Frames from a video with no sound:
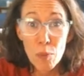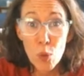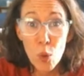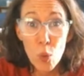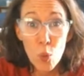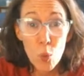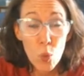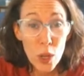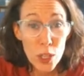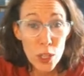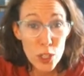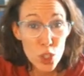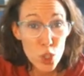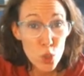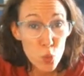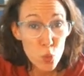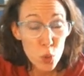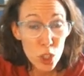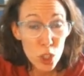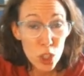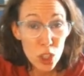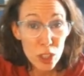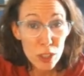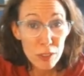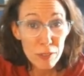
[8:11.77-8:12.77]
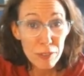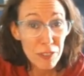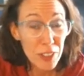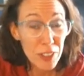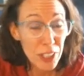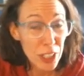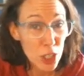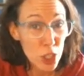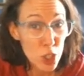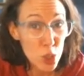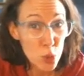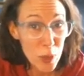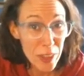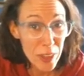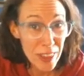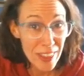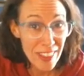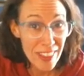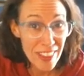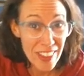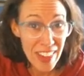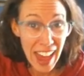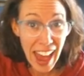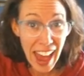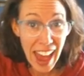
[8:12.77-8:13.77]
Once we're finished
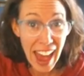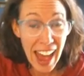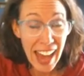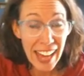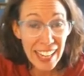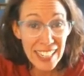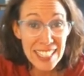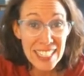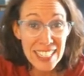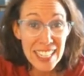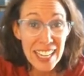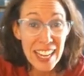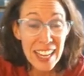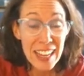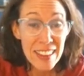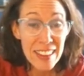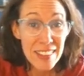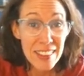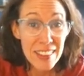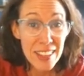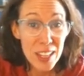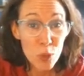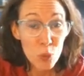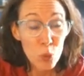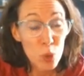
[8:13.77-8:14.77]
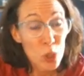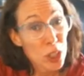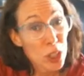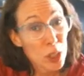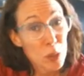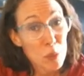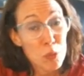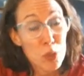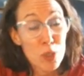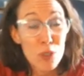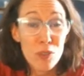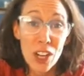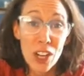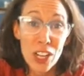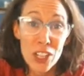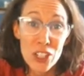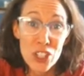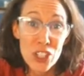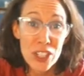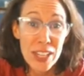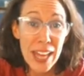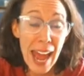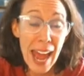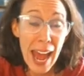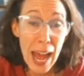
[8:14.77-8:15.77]
with that, then we're going to move on
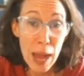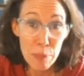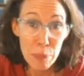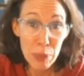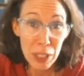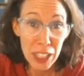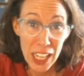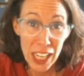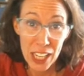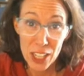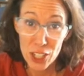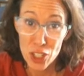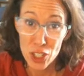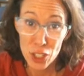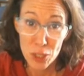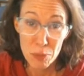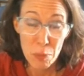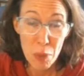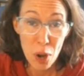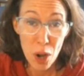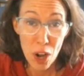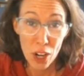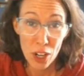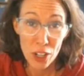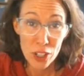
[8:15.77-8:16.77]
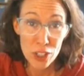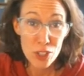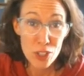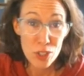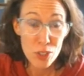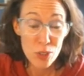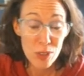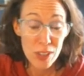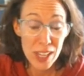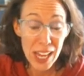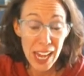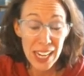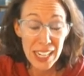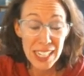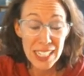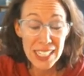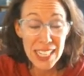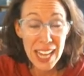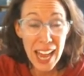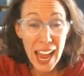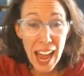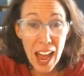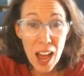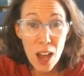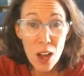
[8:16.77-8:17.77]
to the application part. So that is
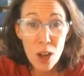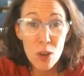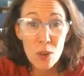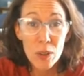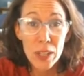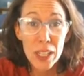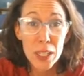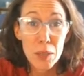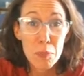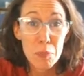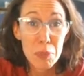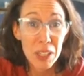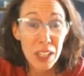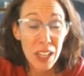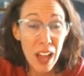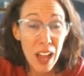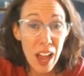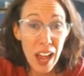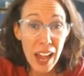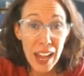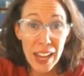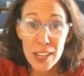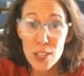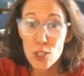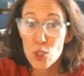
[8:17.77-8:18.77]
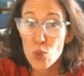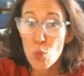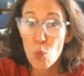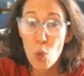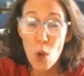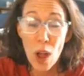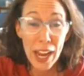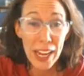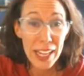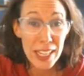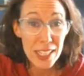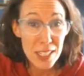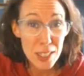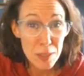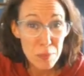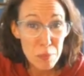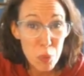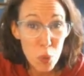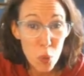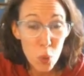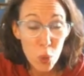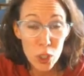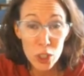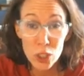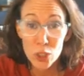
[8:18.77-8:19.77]
how it applies, why it's
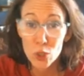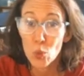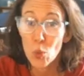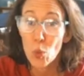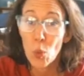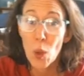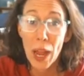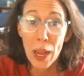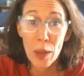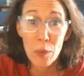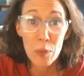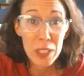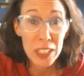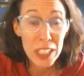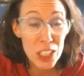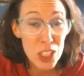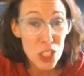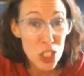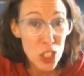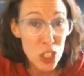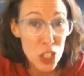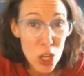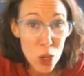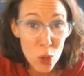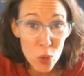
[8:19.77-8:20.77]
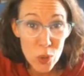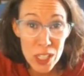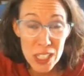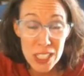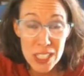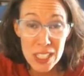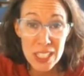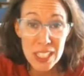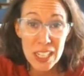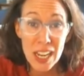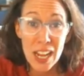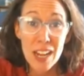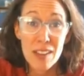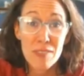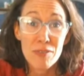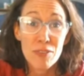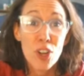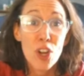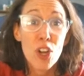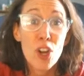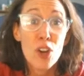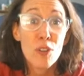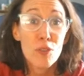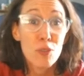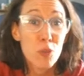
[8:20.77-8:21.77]
important, why we need to know this stuff
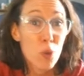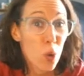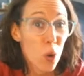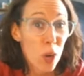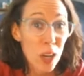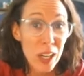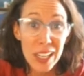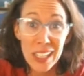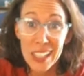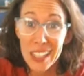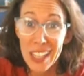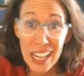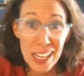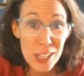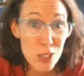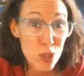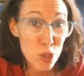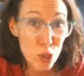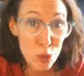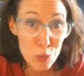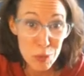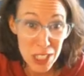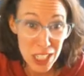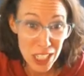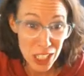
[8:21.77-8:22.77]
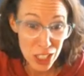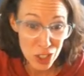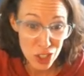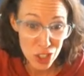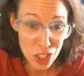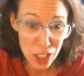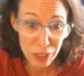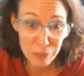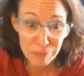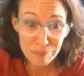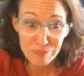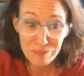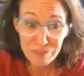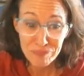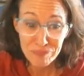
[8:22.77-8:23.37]
for classroom teaching.